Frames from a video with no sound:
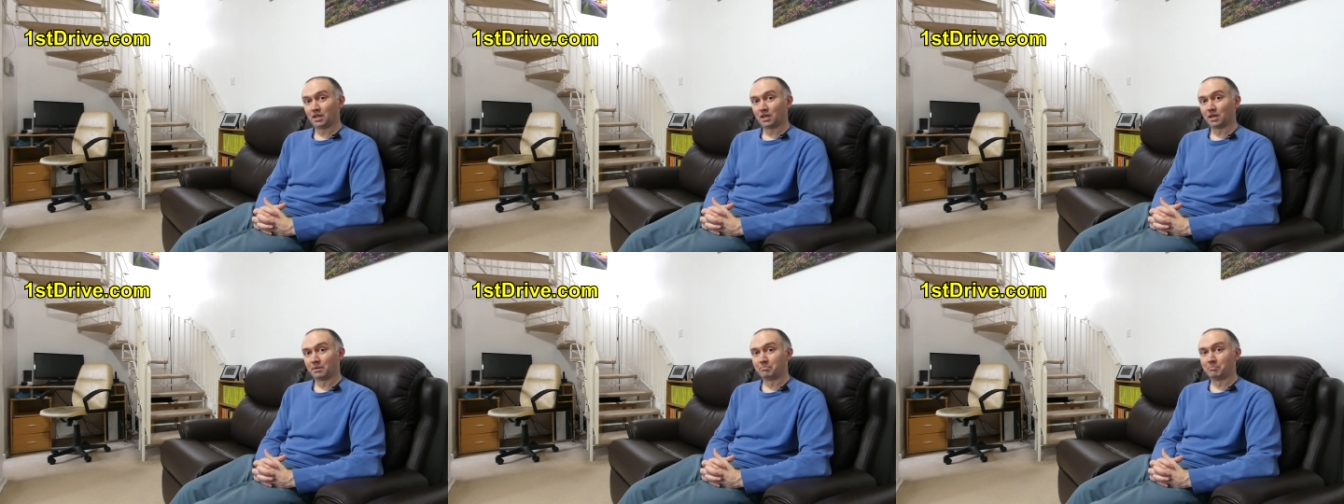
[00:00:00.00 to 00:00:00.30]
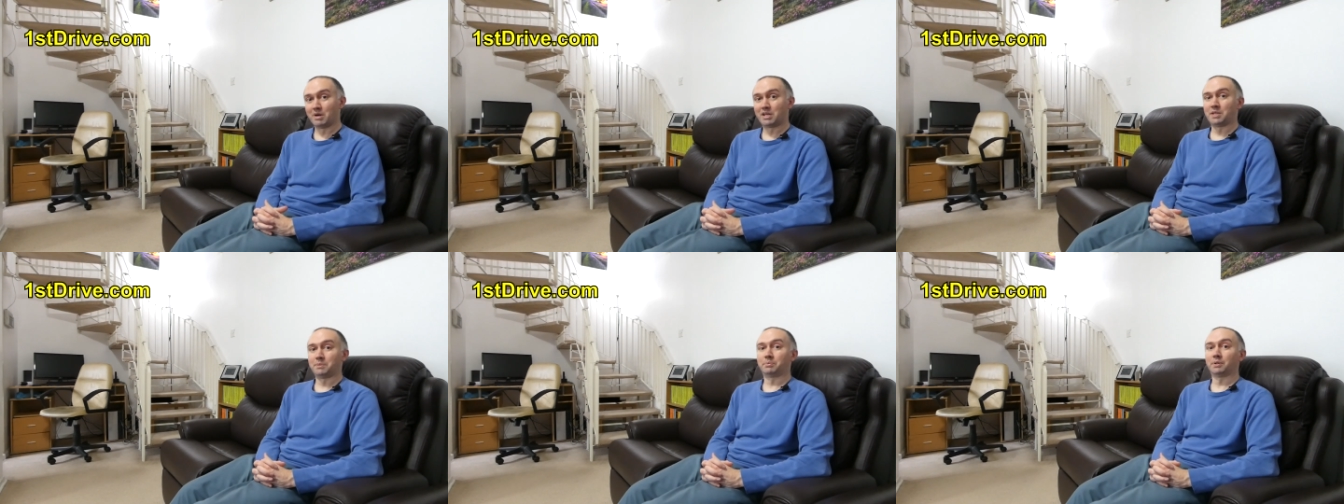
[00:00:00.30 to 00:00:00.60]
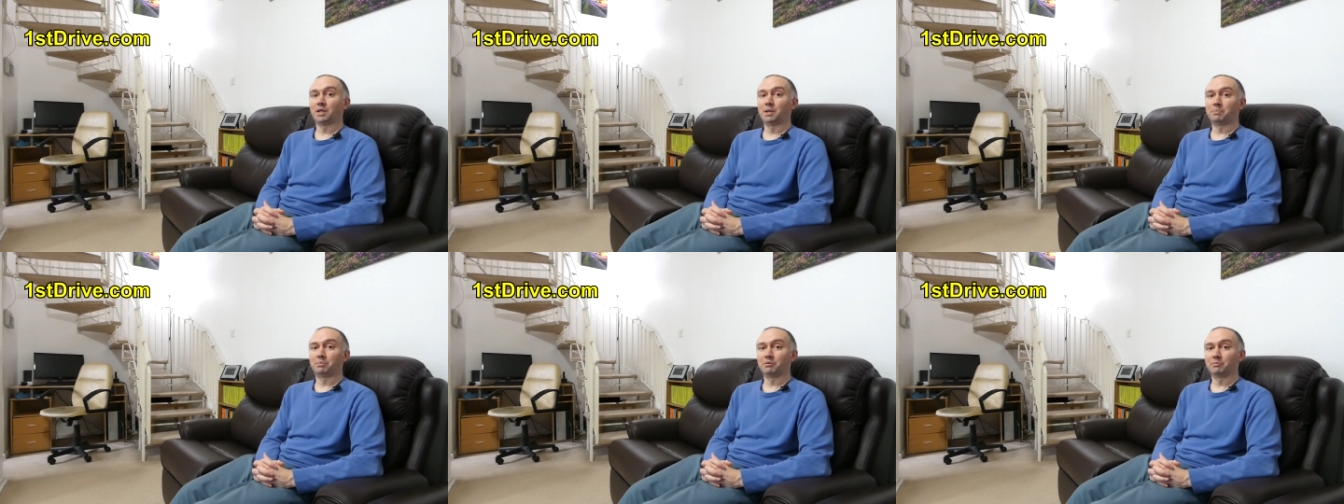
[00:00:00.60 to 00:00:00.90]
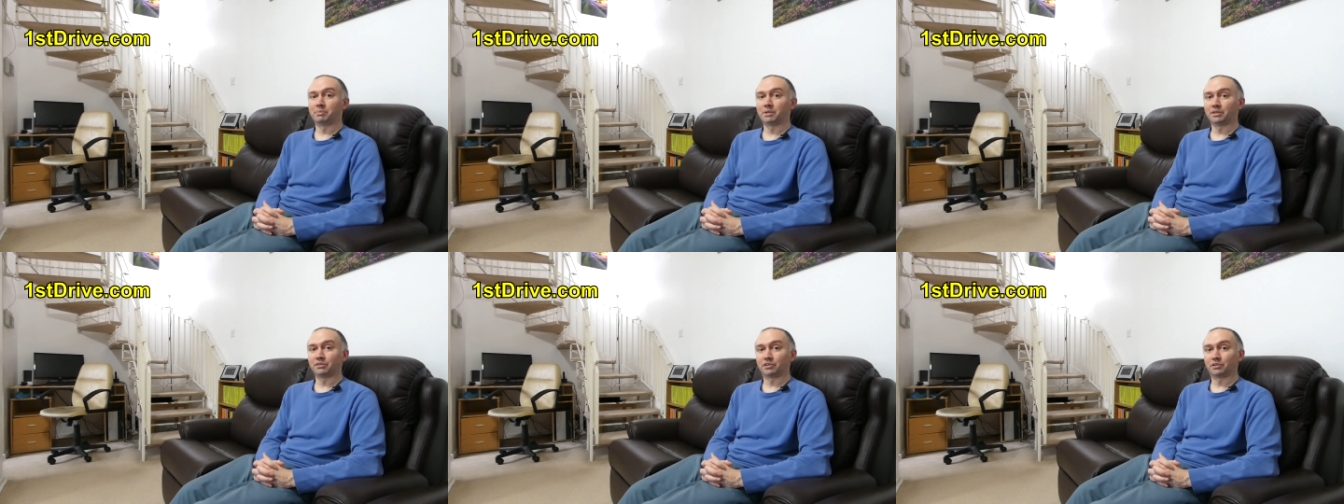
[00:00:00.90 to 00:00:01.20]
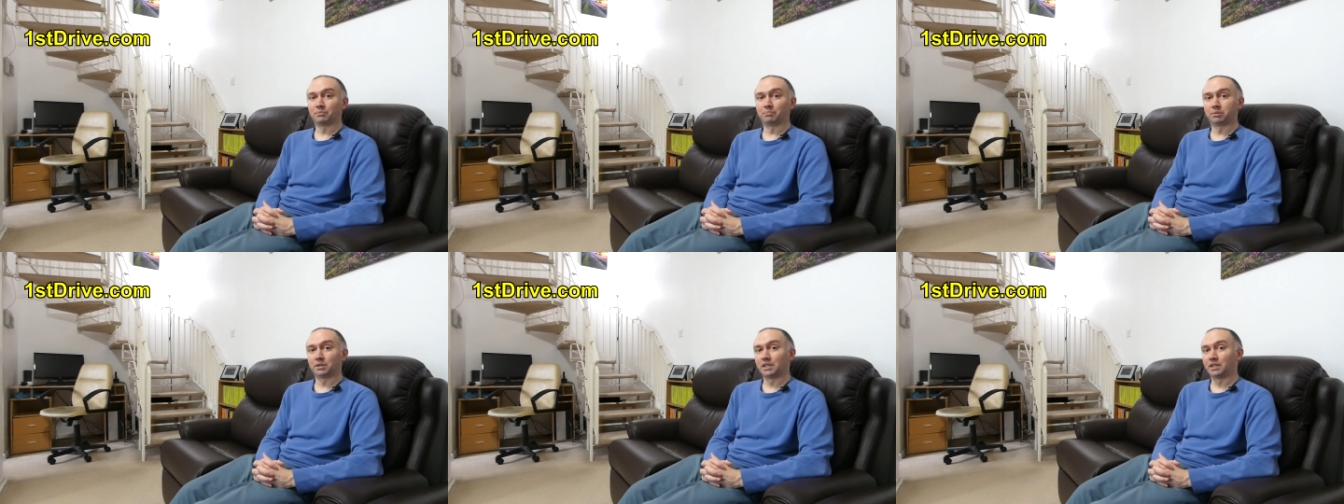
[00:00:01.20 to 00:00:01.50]
And many people have been
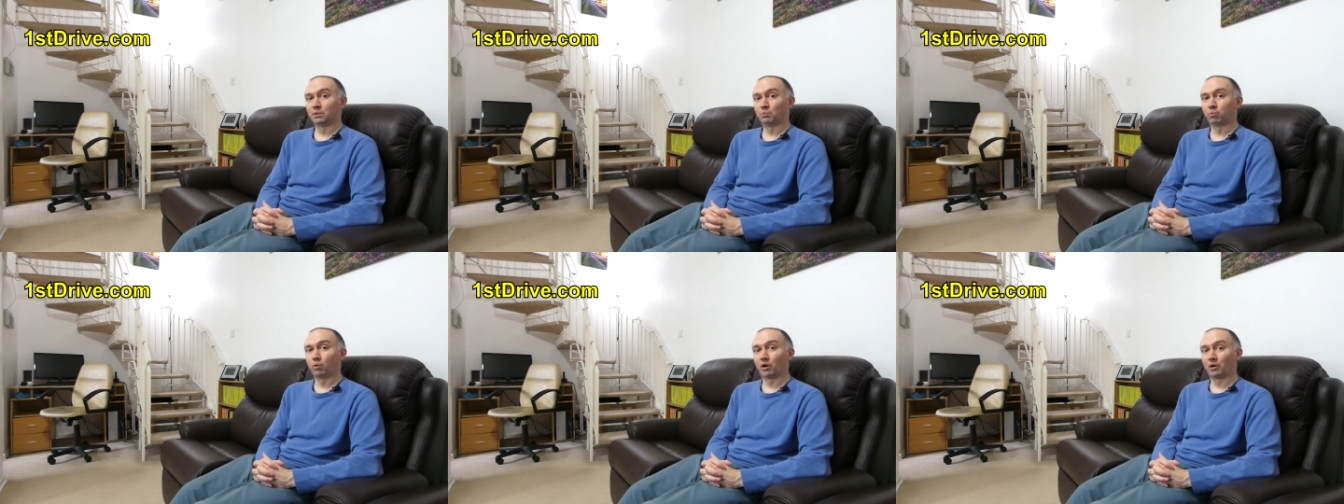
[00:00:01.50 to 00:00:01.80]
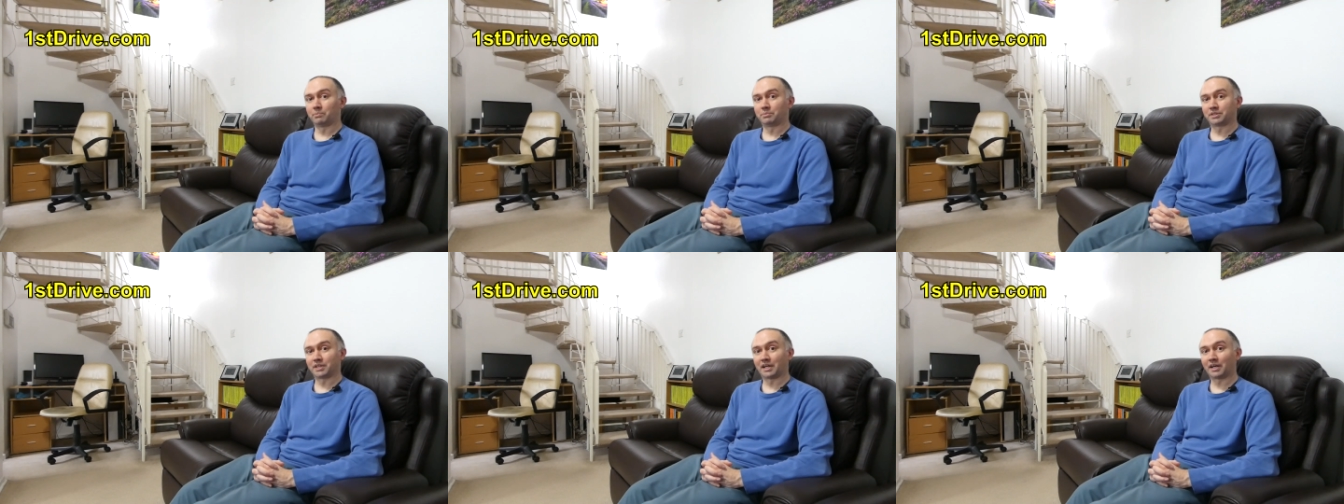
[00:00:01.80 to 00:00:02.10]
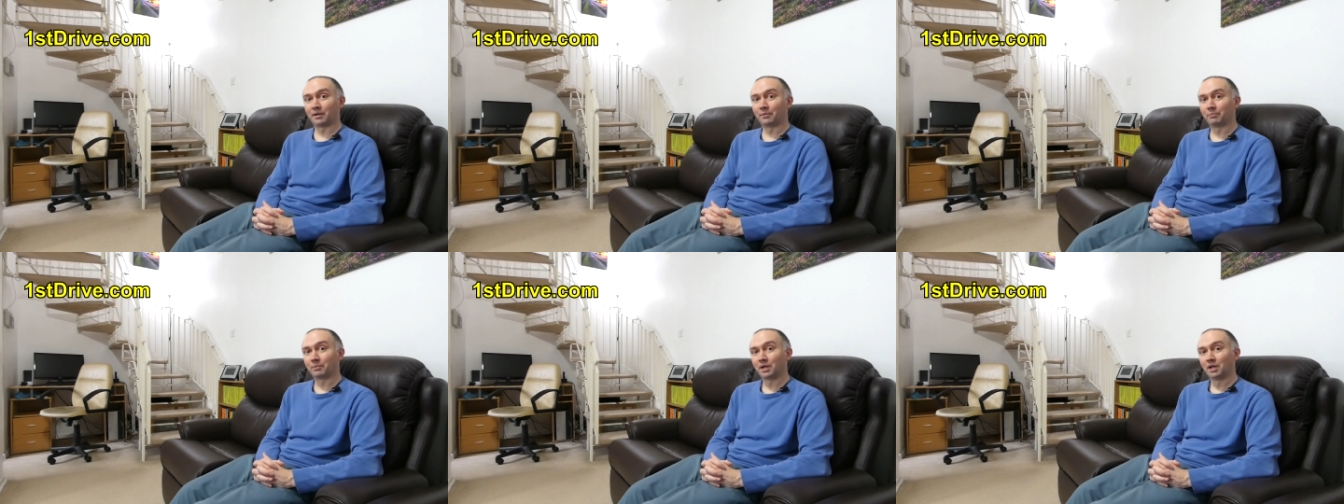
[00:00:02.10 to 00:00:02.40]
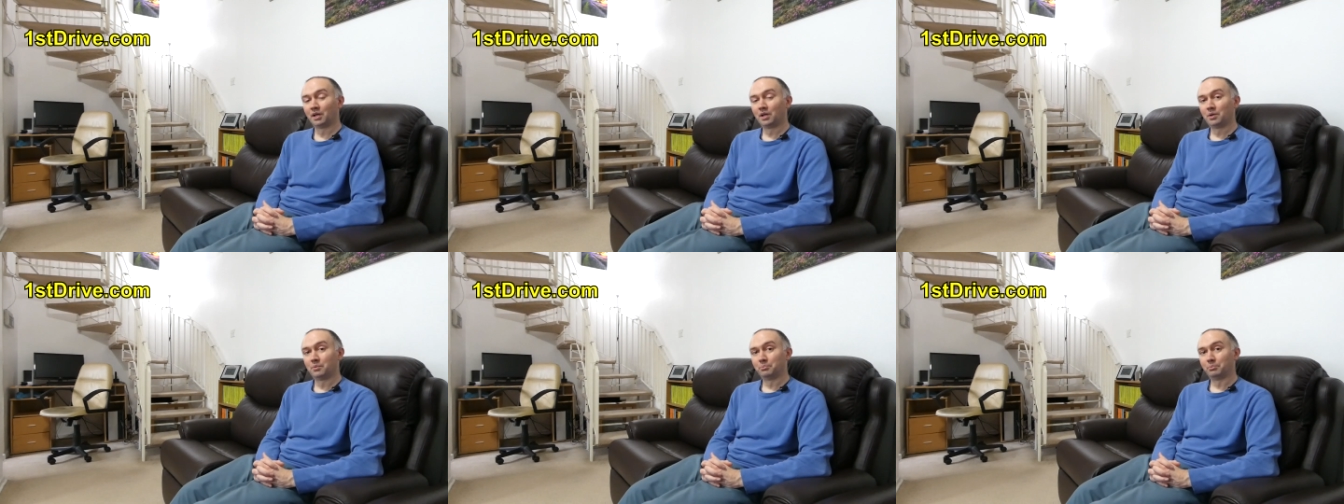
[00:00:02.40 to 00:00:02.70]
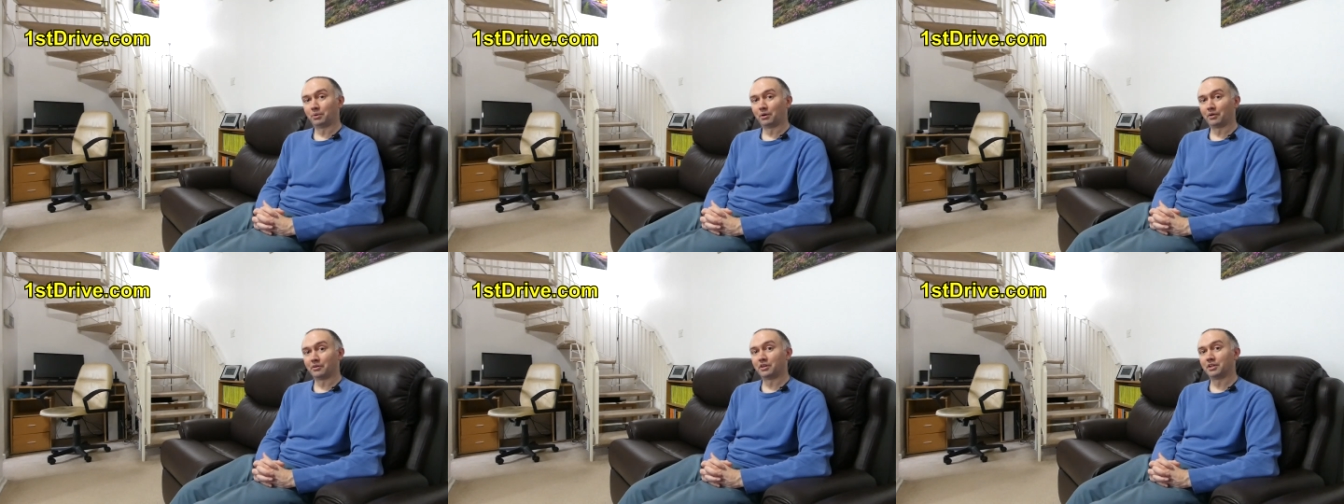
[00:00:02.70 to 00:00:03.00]
completely wiped out
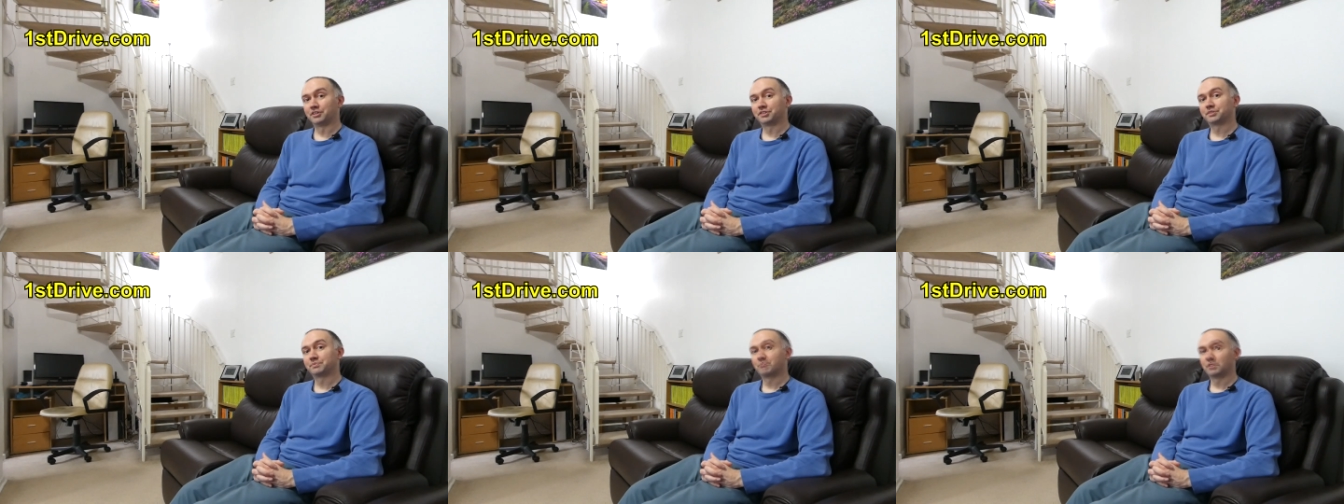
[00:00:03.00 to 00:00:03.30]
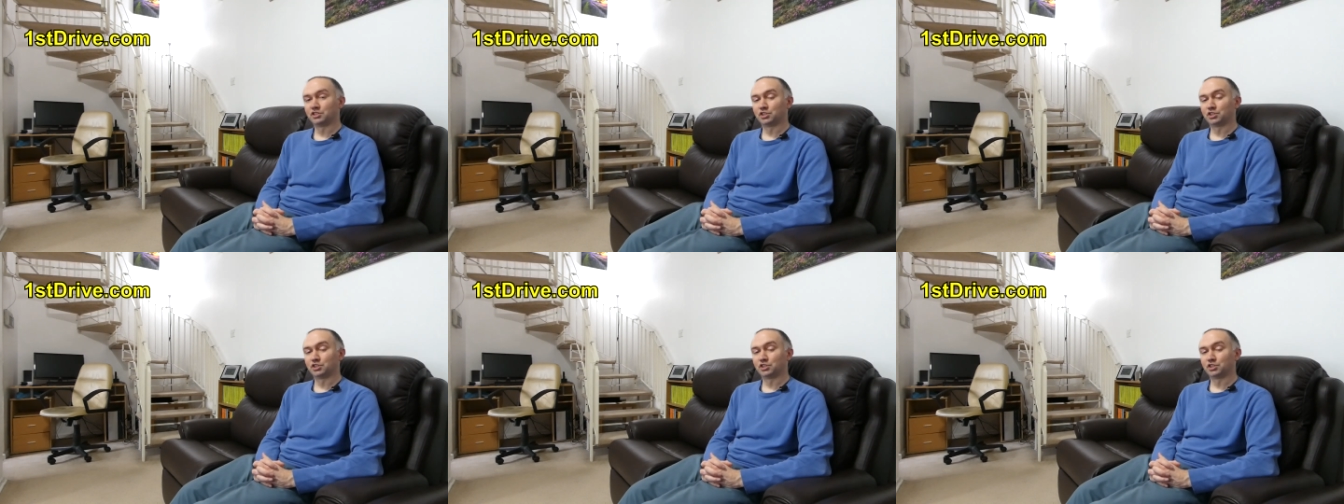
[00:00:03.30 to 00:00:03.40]
by this.